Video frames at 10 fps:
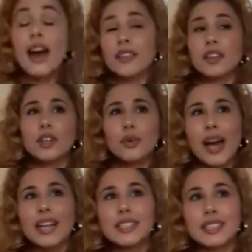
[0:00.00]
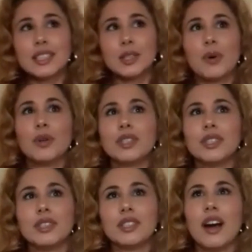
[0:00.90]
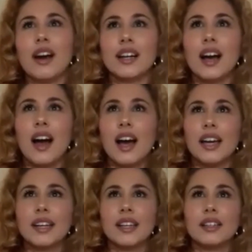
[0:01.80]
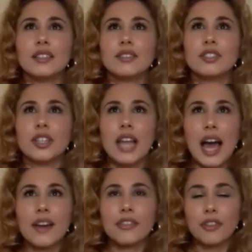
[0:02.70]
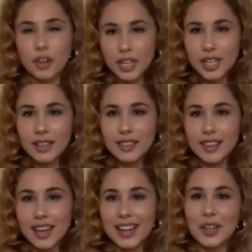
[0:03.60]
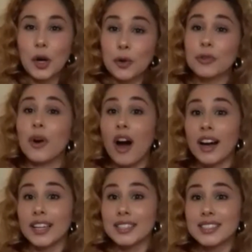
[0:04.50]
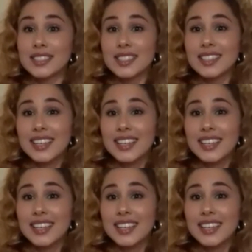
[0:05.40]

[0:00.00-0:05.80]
the US is supposed to start on July 30th and go through August.